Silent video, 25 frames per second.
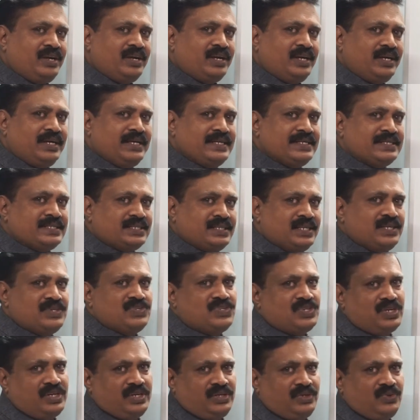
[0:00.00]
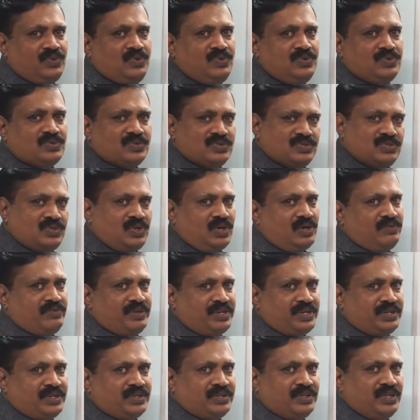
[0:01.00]
it is easy to solve it.
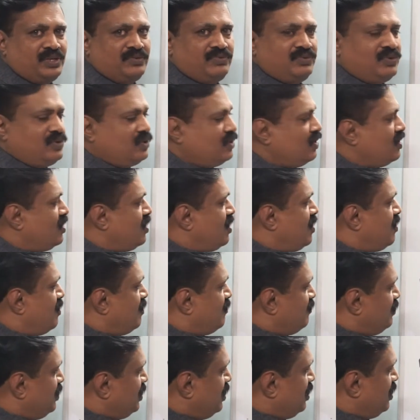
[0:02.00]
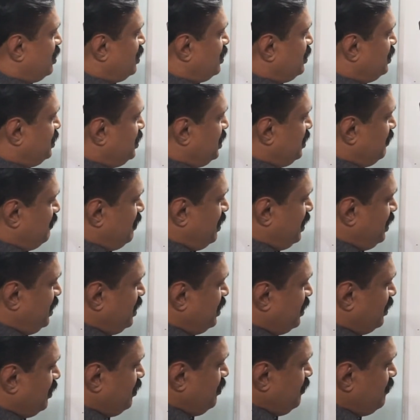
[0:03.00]
Therefore, we are
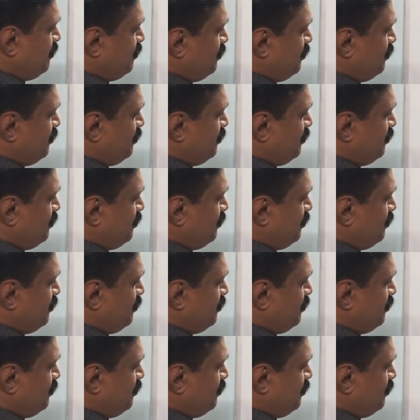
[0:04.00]
dividing